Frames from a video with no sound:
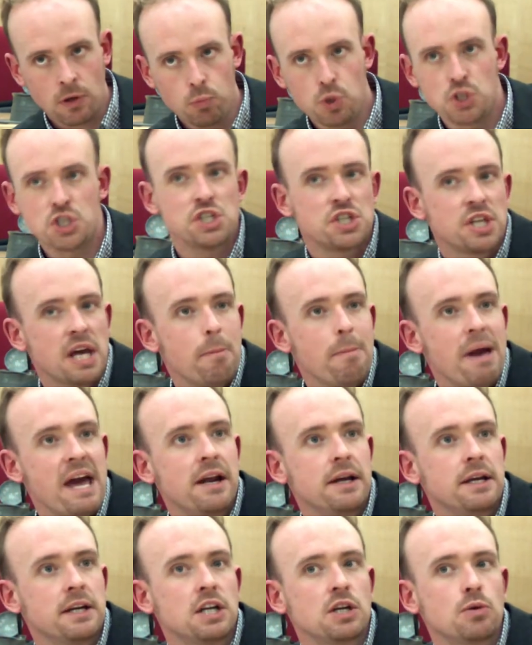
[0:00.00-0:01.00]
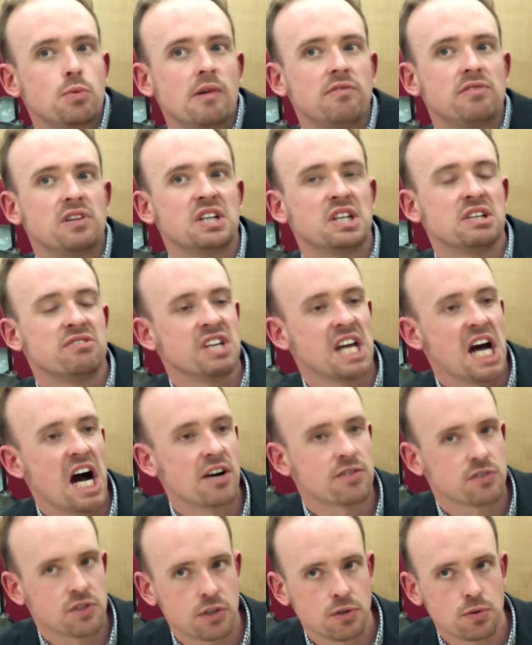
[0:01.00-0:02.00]
which is the American equivalent of the
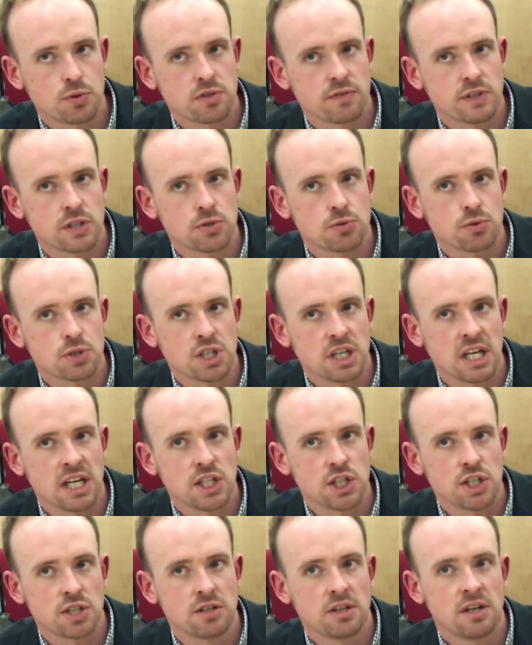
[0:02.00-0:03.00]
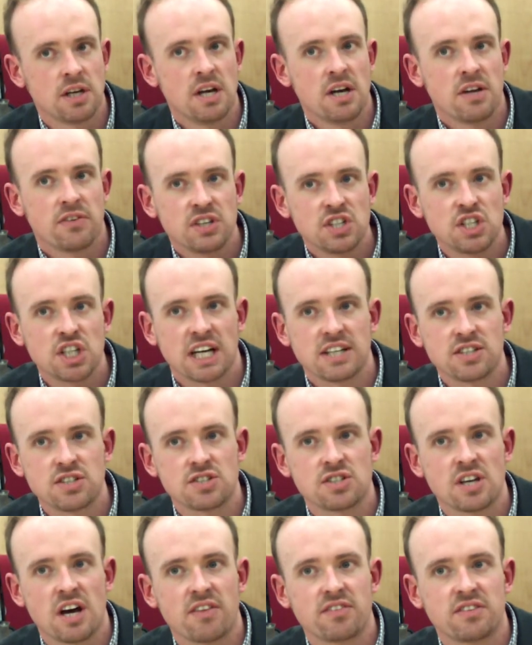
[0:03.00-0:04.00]
Articles of Association, the
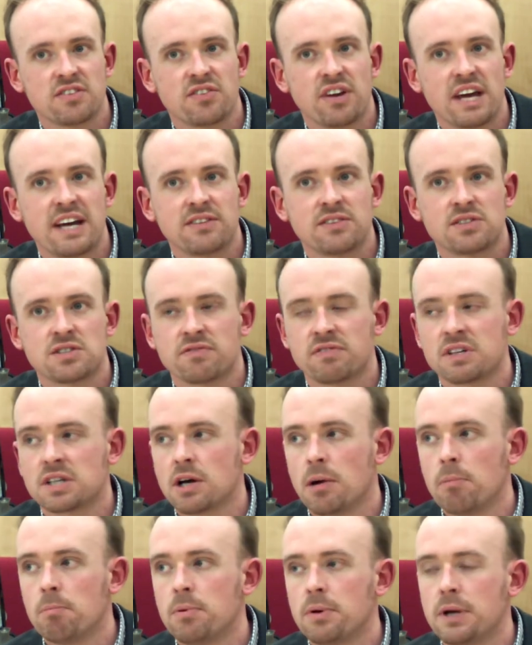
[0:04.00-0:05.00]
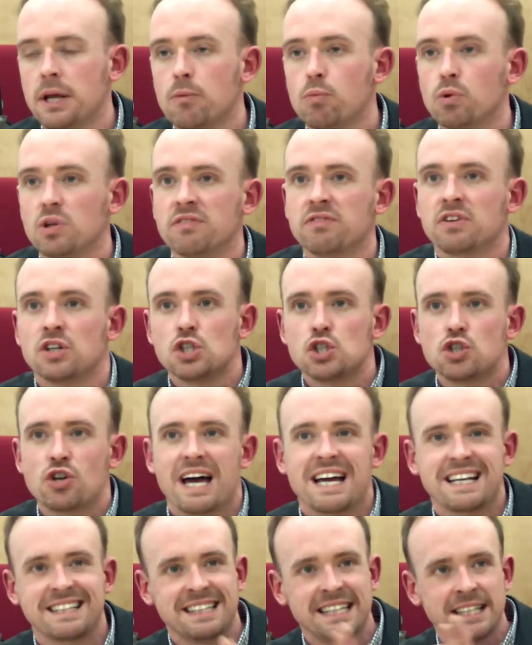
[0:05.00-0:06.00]
chances are the directors of the company will have
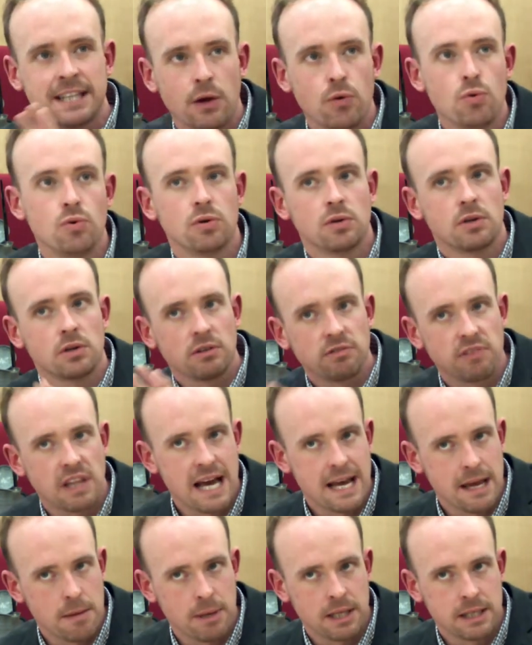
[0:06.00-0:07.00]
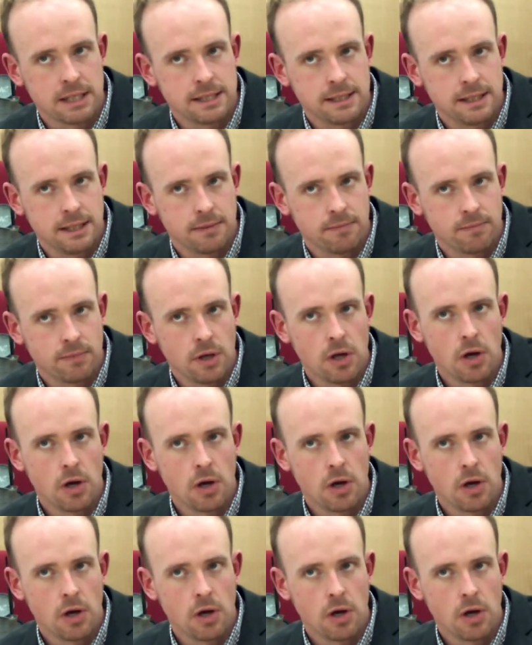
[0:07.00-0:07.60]
contracted out of liability.